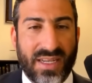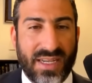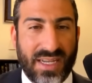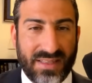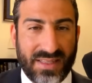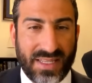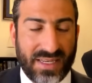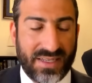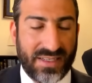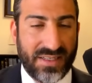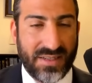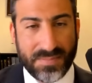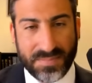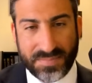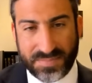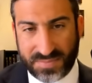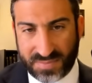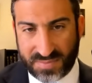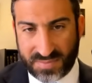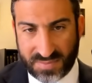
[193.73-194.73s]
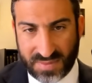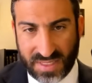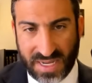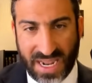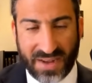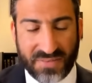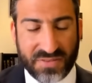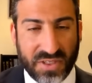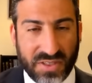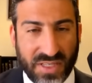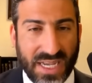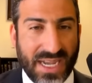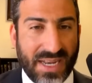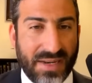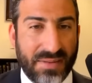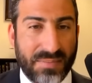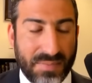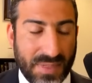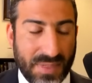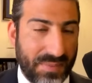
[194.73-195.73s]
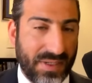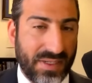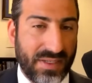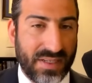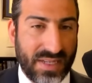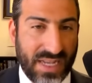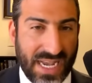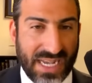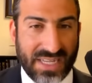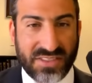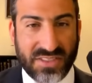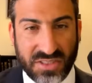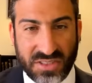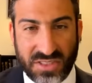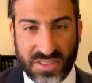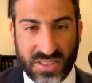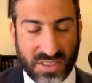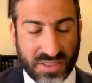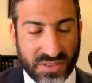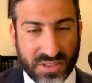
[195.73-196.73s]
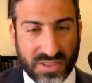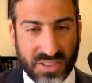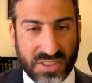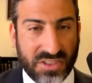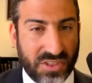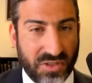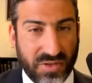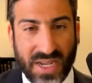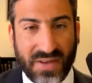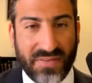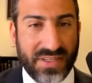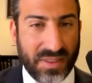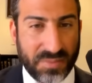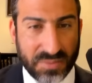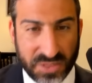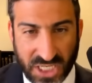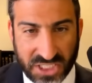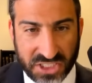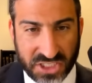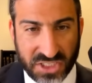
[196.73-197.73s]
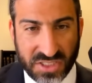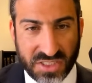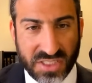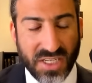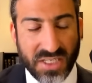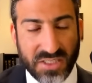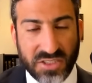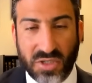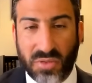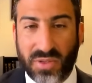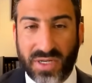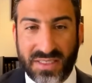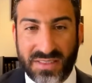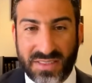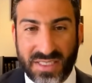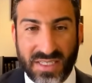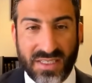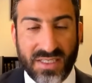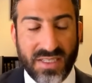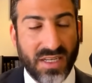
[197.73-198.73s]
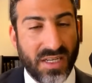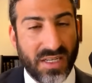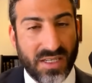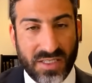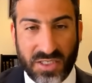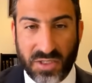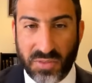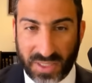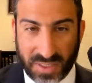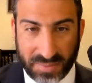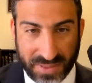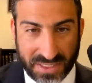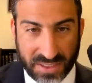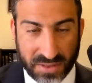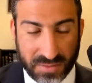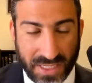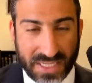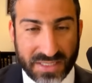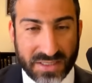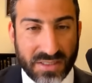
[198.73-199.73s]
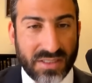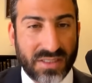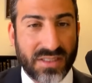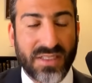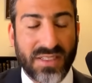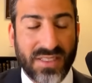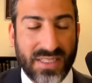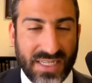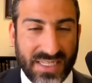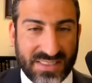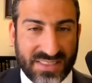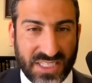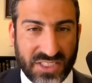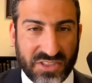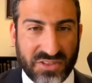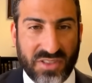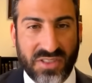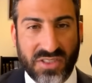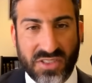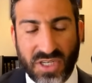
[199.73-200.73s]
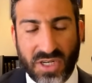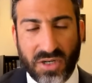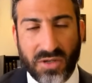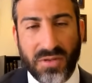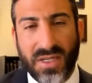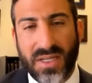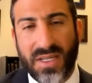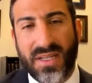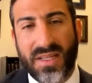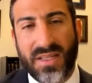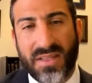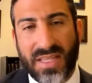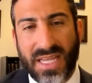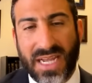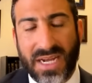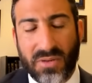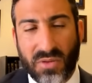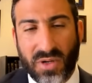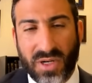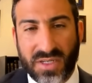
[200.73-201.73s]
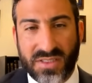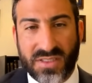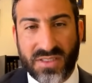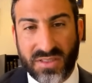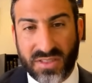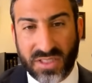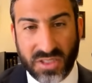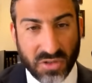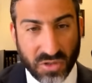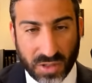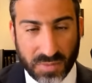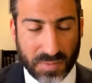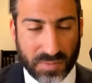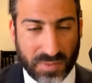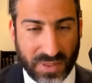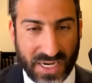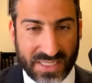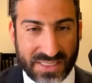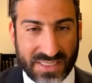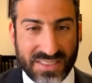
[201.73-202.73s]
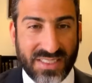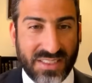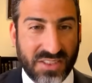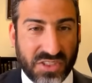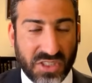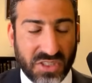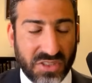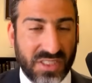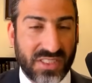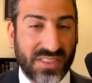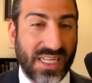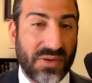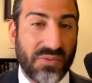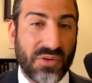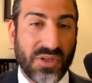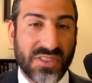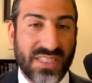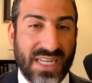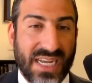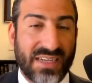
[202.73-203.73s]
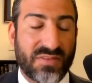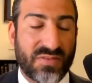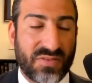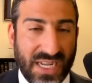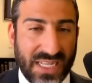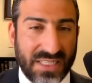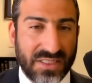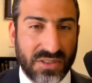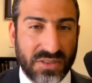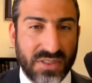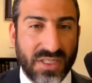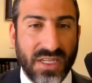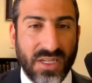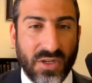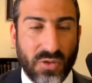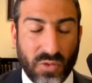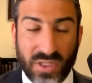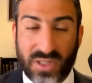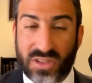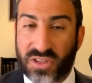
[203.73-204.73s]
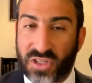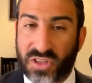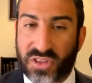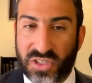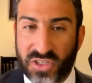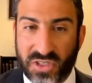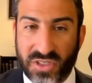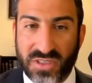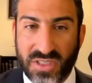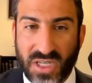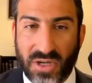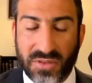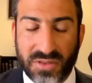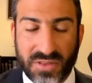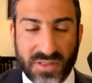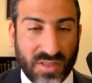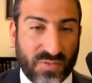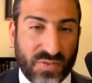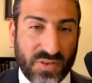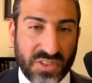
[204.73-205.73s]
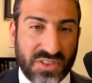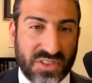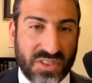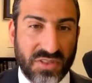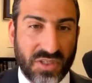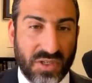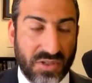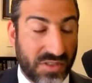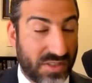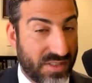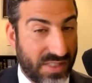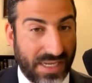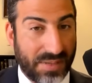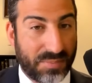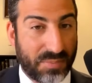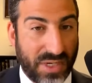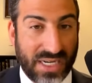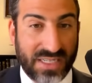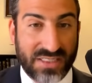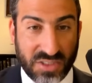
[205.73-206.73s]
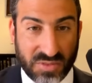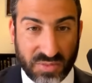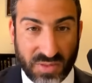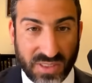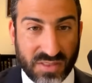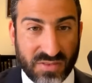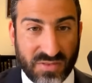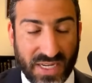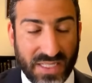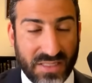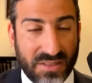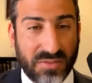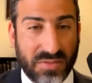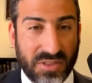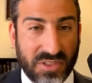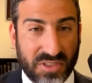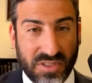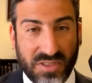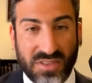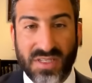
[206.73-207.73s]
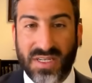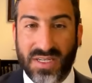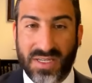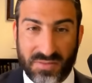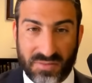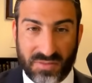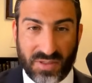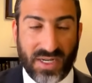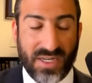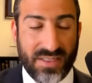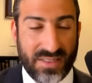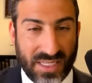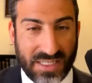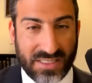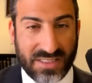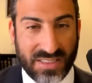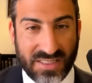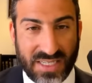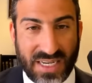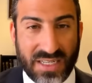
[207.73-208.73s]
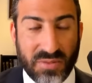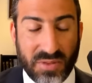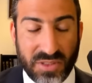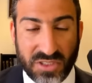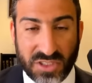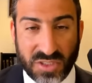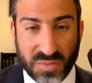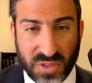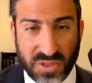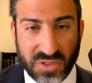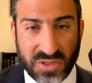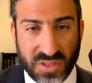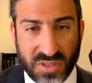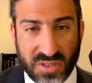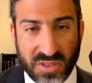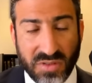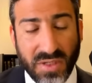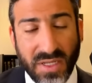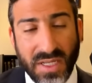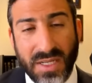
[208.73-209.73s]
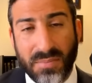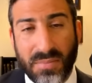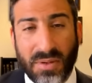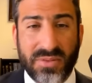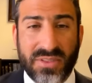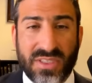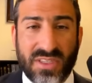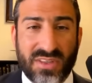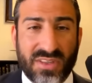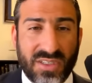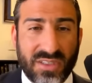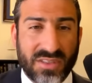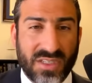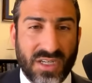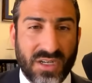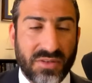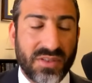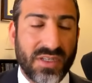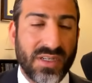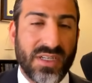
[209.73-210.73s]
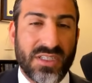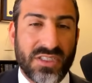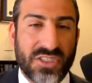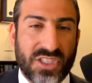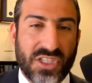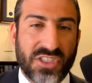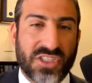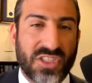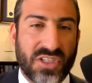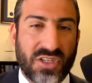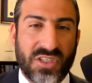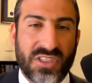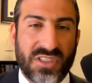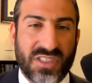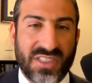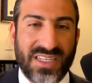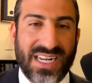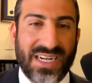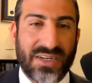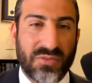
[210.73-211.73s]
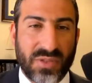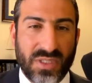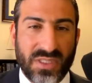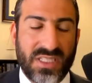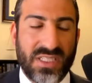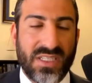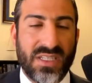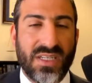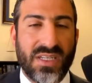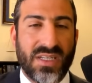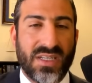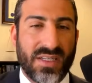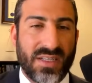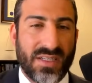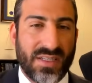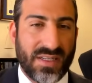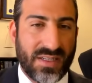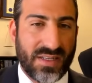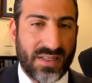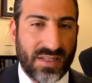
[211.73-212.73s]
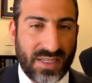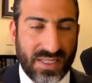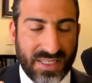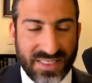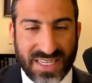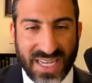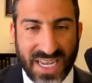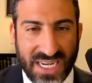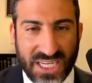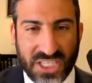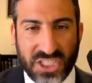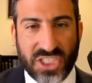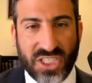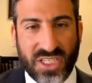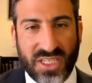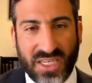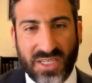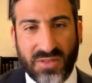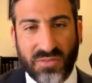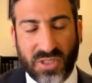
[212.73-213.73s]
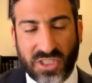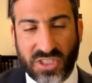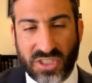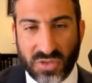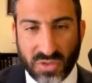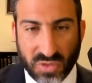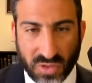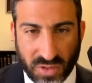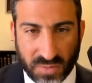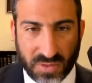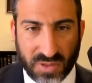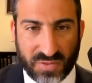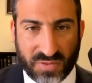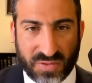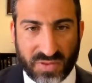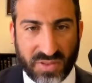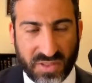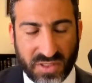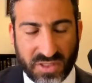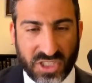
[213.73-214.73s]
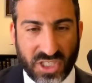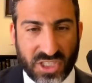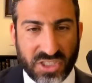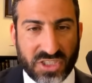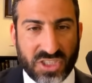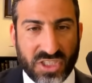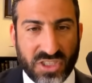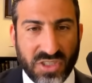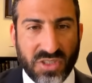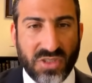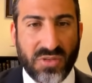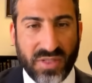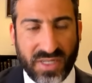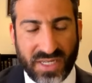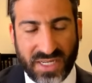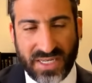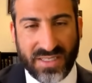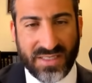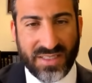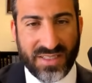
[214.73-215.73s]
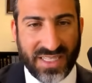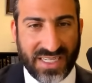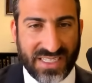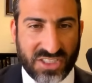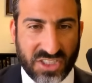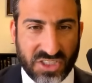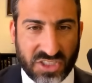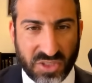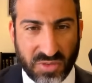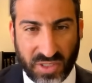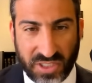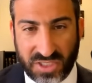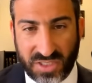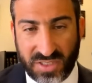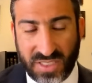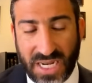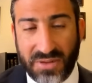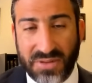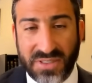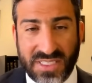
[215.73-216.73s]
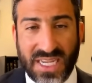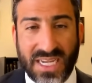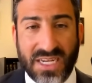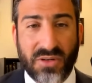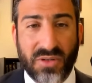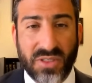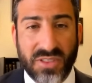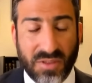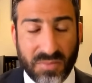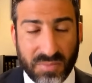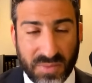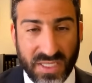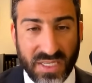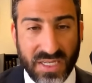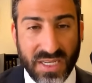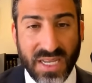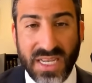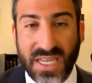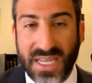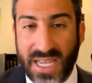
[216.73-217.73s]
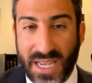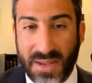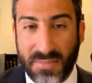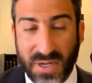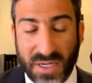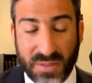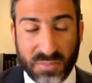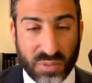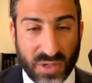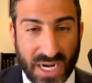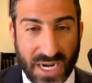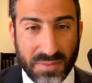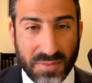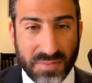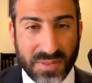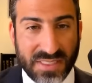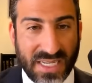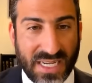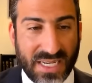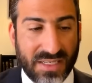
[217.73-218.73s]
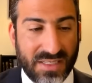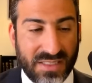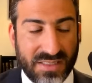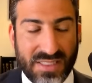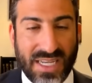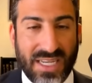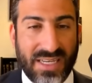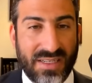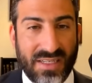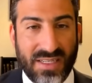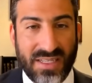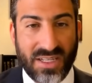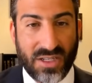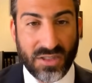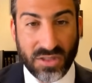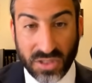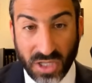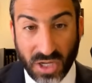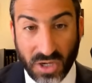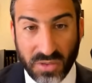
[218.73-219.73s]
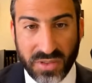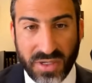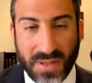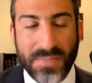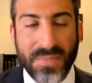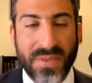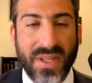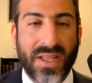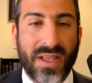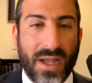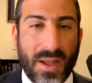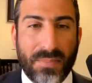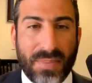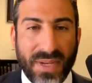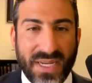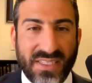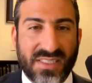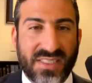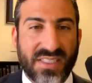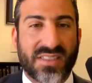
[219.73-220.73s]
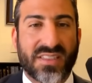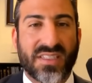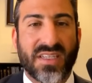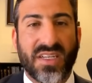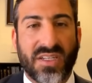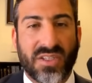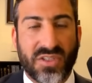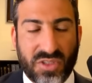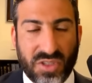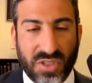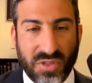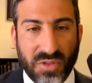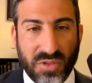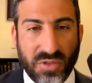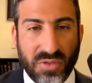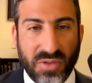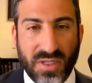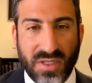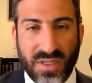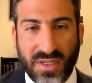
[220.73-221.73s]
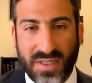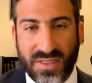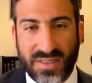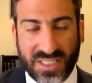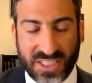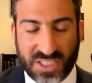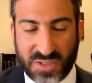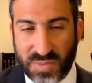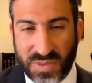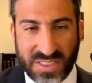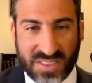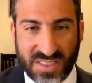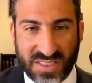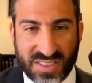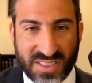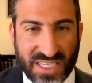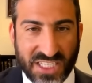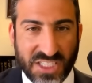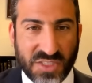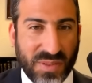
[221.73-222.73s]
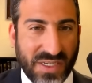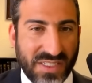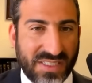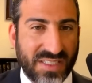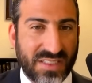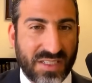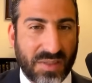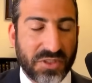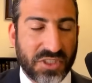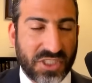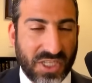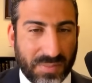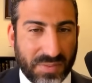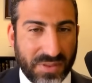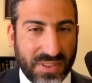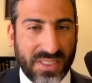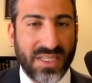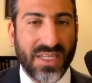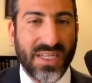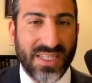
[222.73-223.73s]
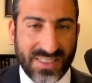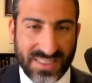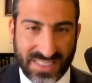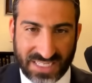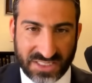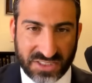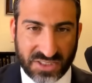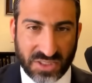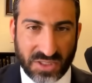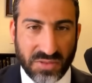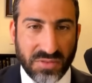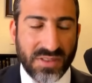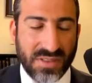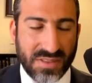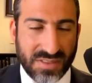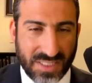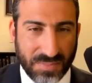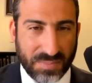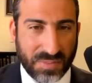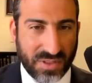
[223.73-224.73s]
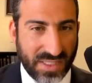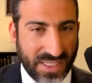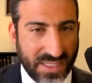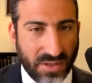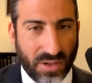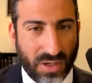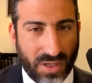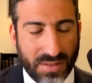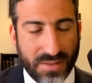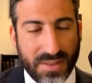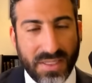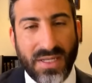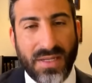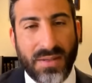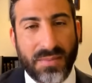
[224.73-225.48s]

And then after that, maybe ask the attorneys, do you have any objections to what I did? Do you want to make a record, et cetera? So that was the normal practice. And certainly that was not followed with the third note. The first two notes, that practice was followed, which is right. That's exactly what you're supposed to do. But with the third note, Judge Cannone did not really engage in what's normal for the judge to do in that situation. Now, is that going to be a big problem? Is that is that alone a basis to dismiss this case based on double jeopardy? Not so simple at all.